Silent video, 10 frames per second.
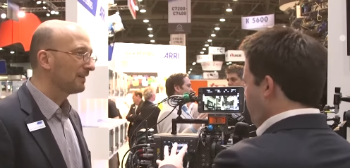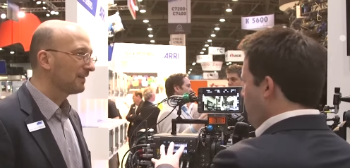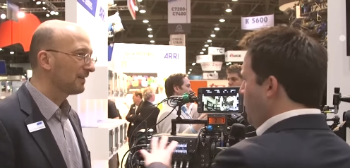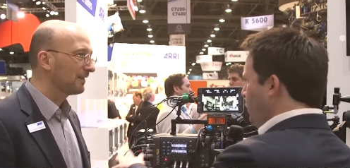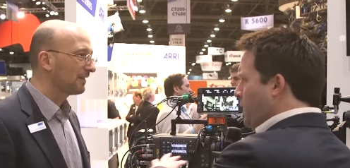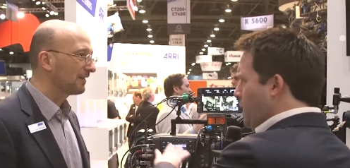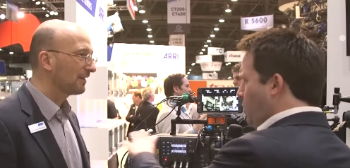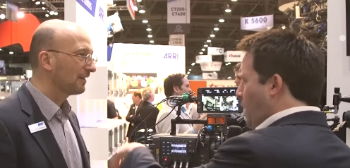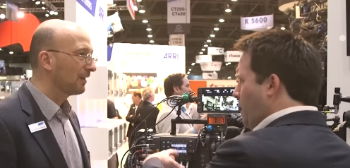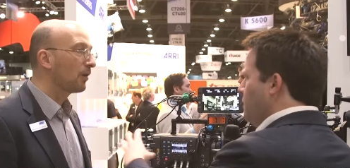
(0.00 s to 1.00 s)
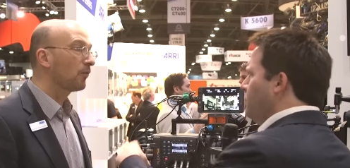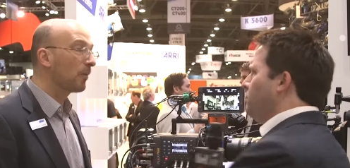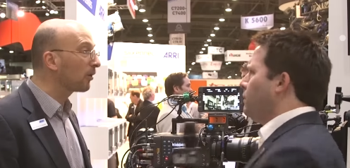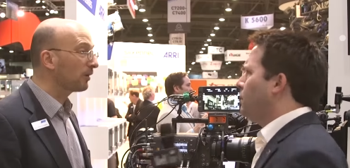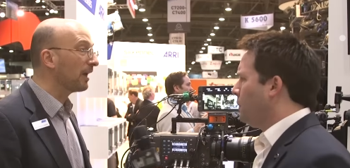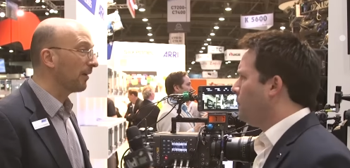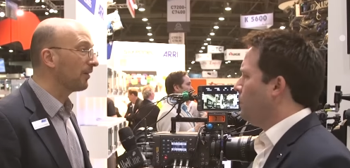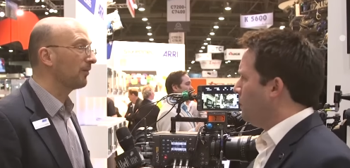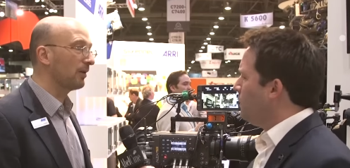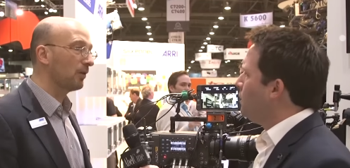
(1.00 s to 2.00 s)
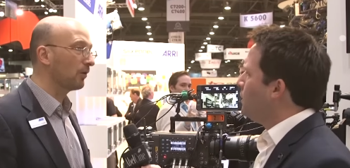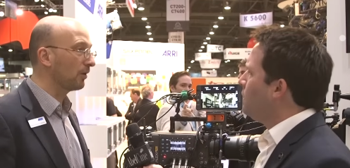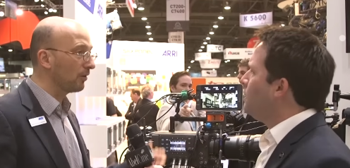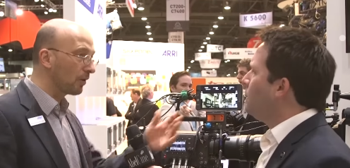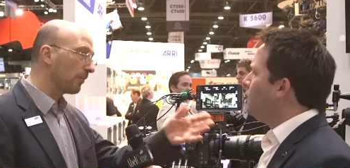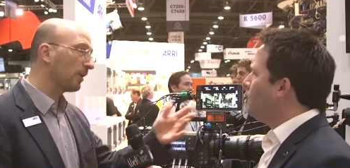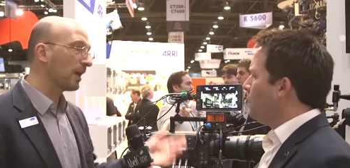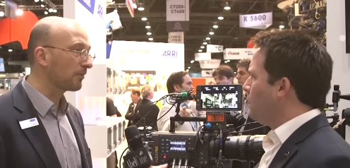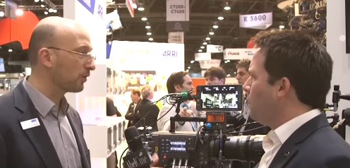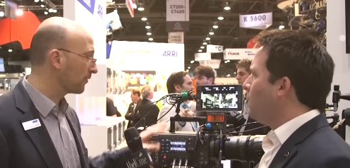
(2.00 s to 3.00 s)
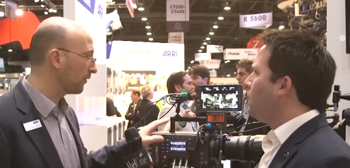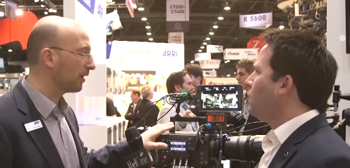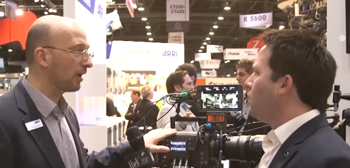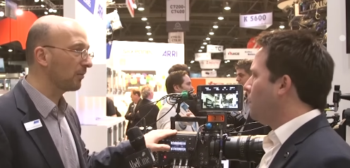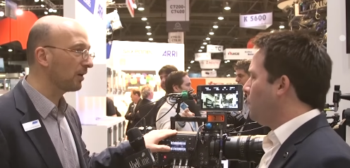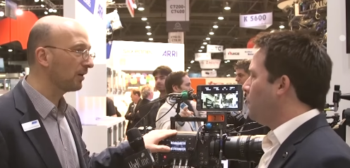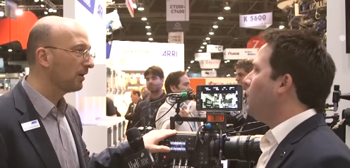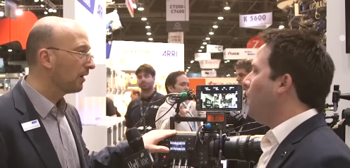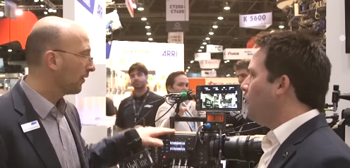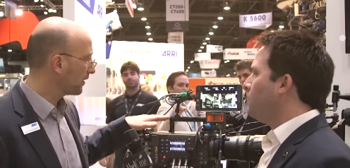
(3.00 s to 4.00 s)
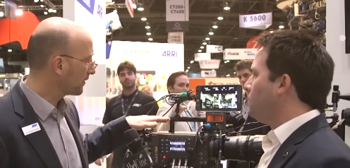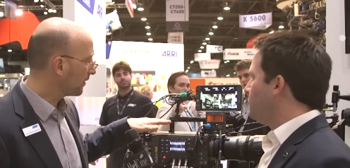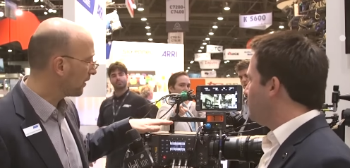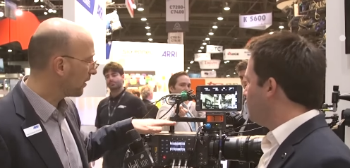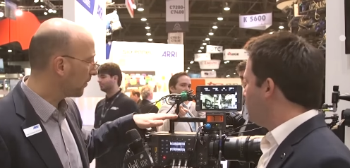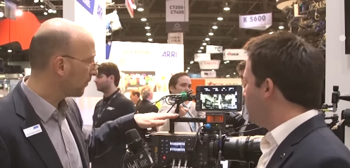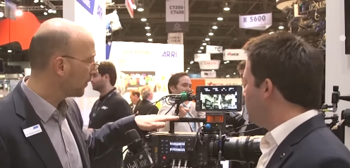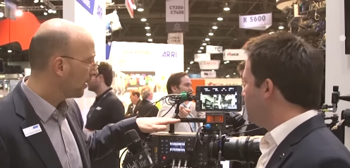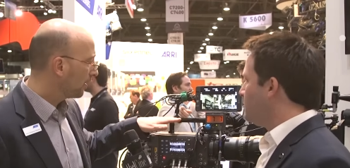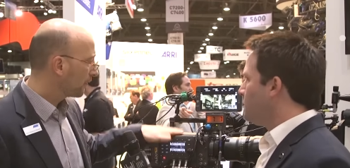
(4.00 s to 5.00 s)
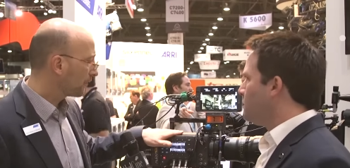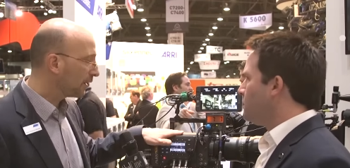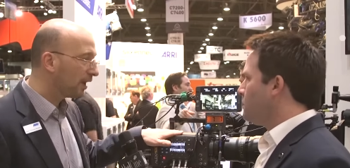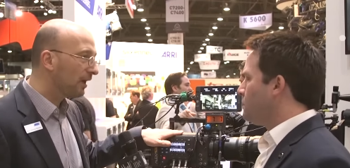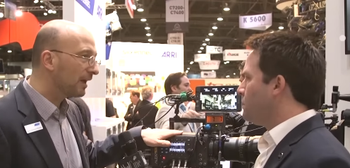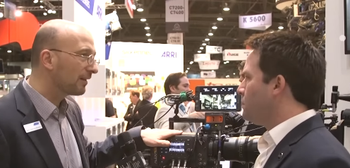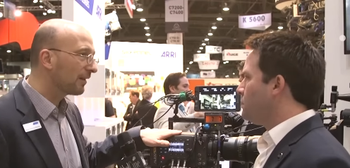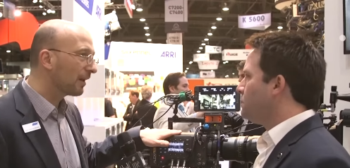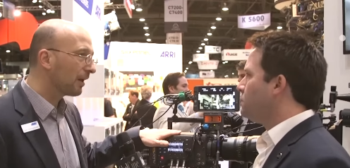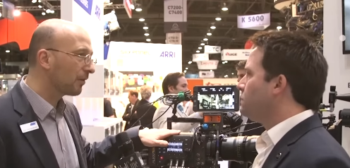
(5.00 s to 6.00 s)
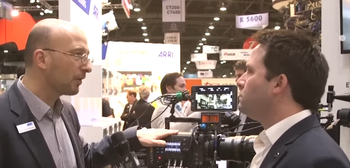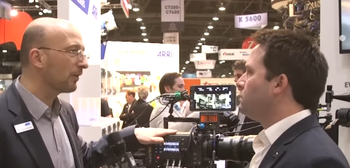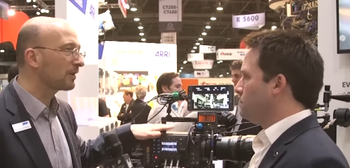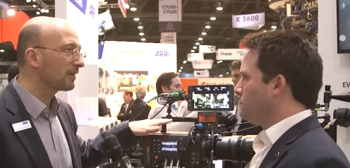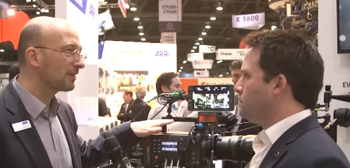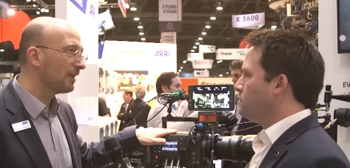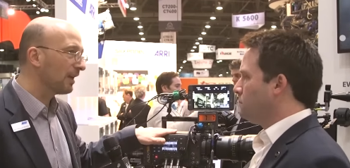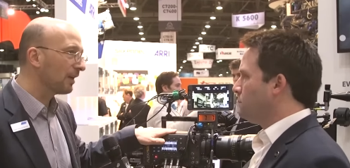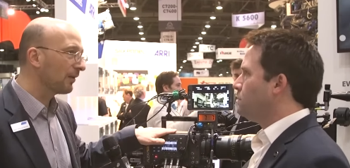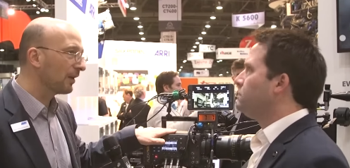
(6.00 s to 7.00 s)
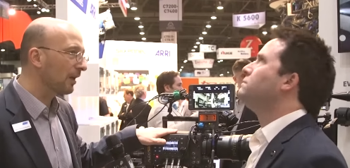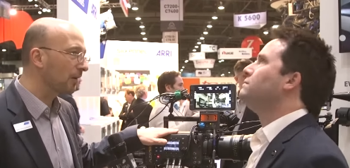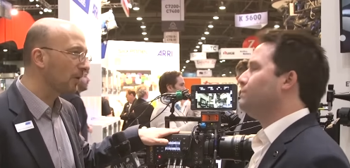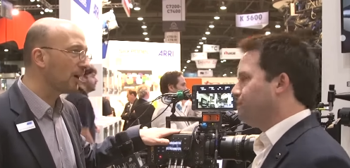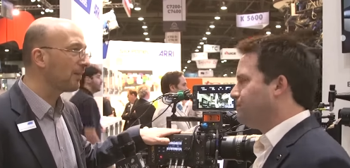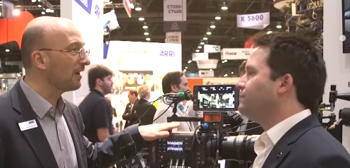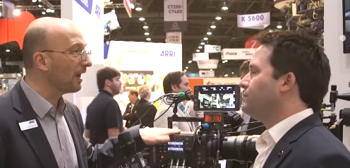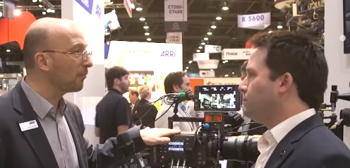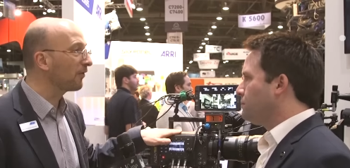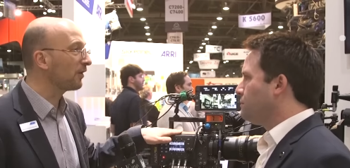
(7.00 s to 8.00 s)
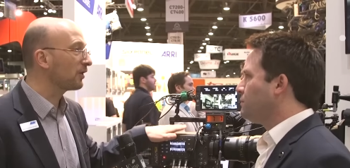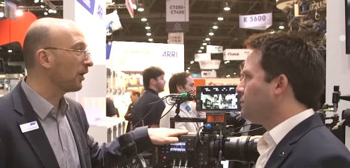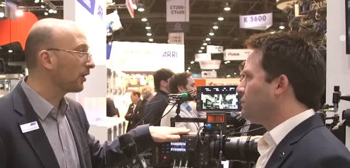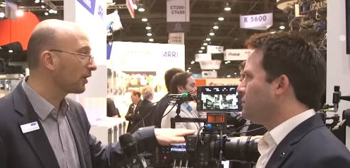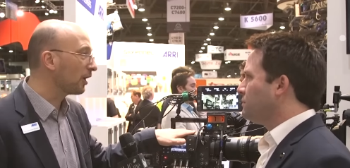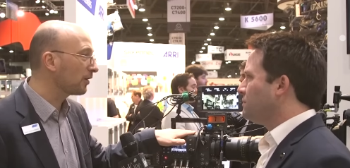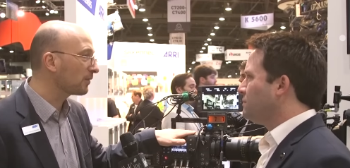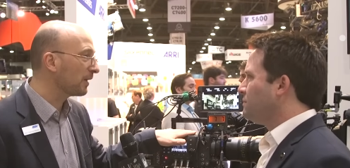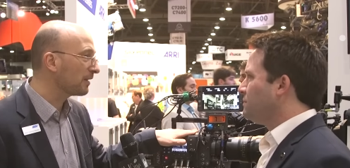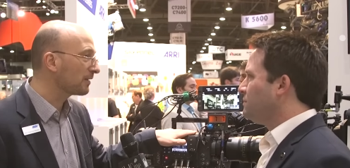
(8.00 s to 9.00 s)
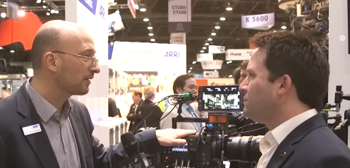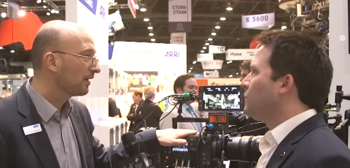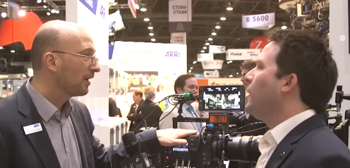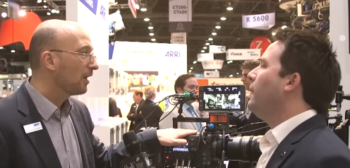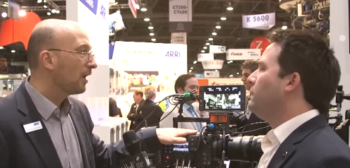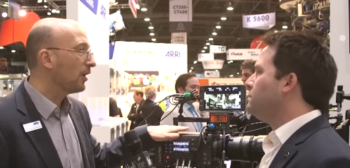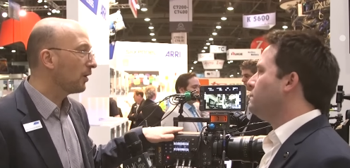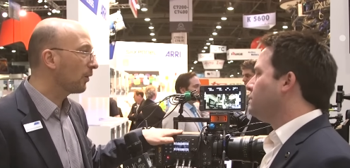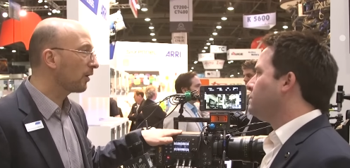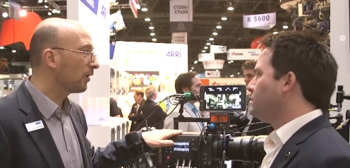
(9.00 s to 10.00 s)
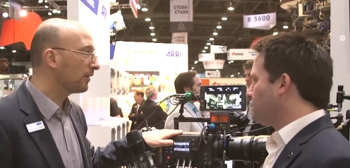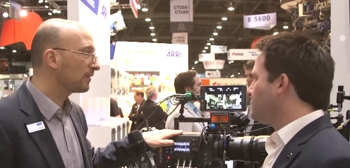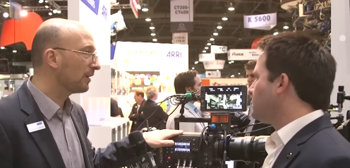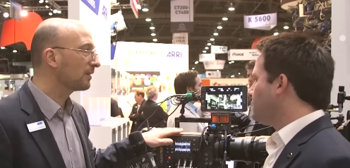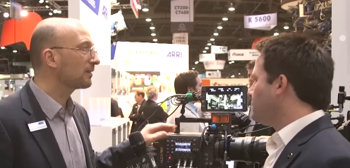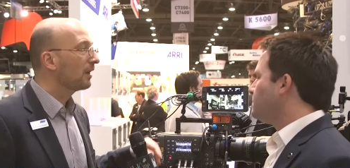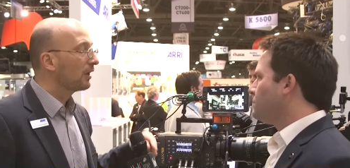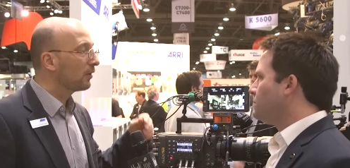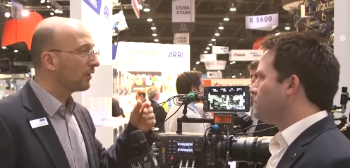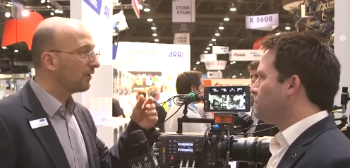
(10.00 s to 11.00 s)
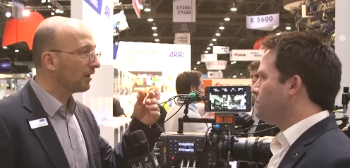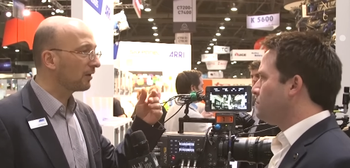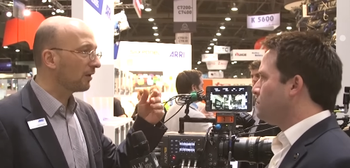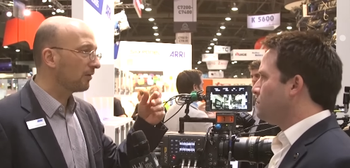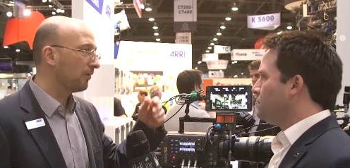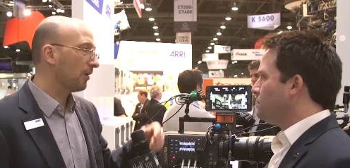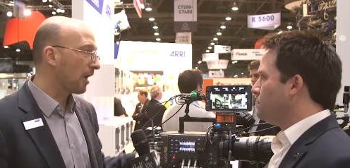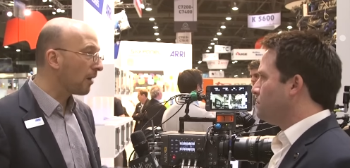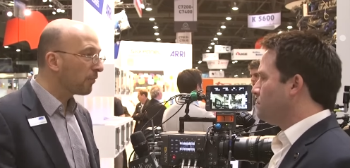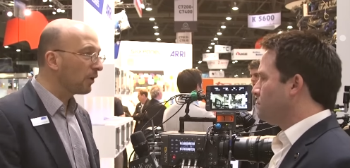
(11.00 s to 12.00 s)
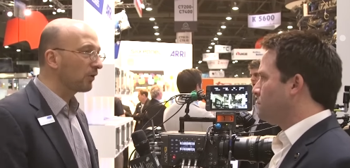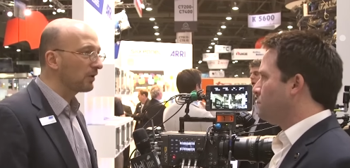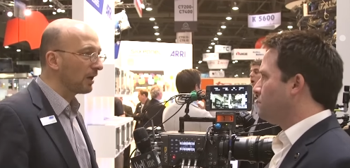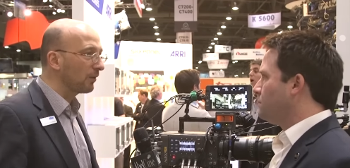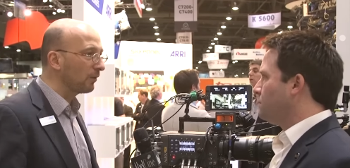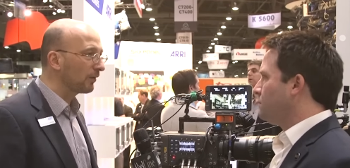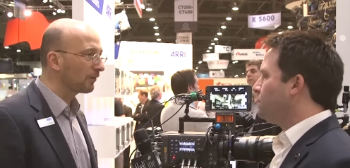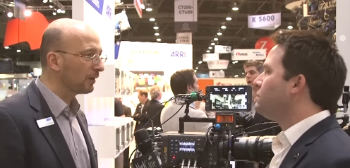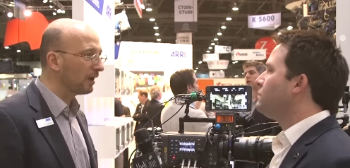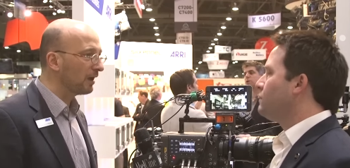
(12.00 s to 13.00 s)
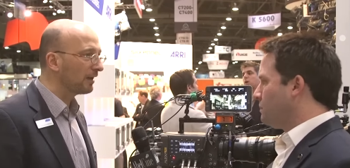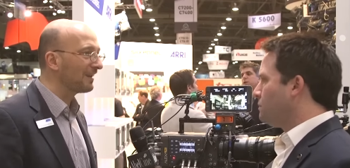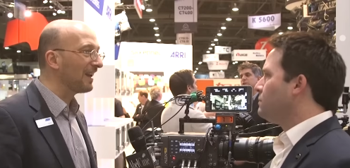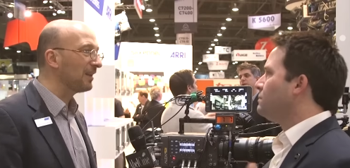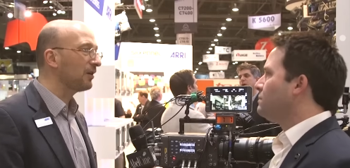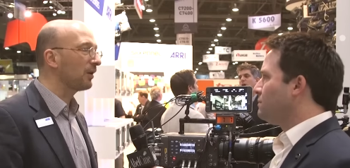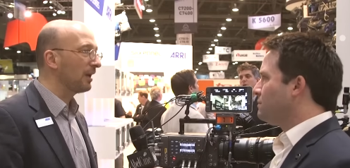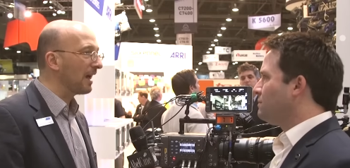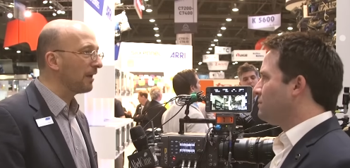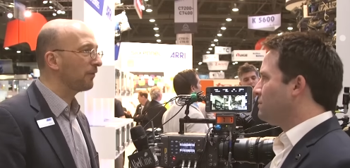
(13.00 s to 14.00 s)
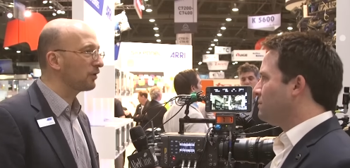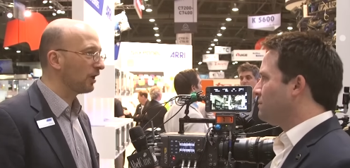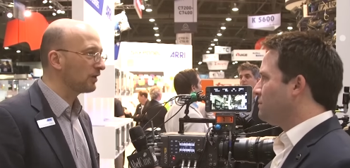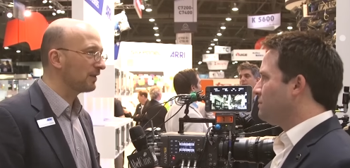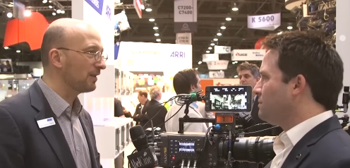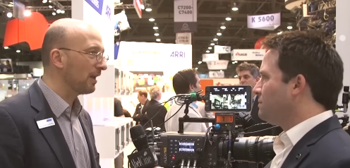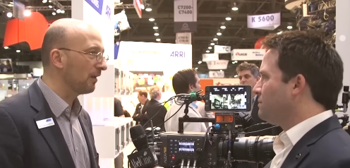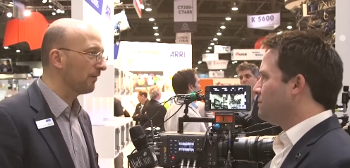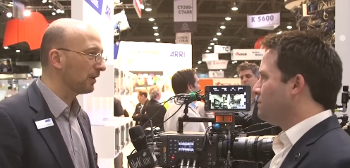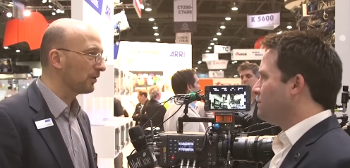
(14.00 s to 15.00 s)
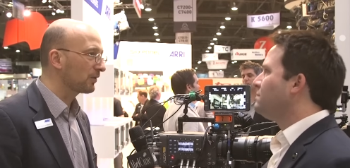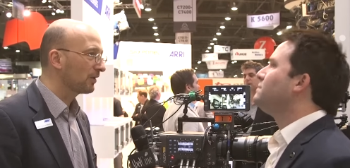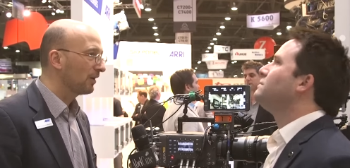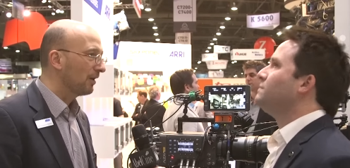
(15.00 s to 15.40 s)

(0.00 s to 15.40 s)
Speaker 1: remotely, or how do you? Remotely, yeah. You can hook up a laptop to the camera. Yeah. There's a um, 3D LUT in the camera, there's a CDL in the camera, and the name of the target color space. Wow. And knowing all these things, you can then upload or download the 3D LUT, and you can live change the CDL values.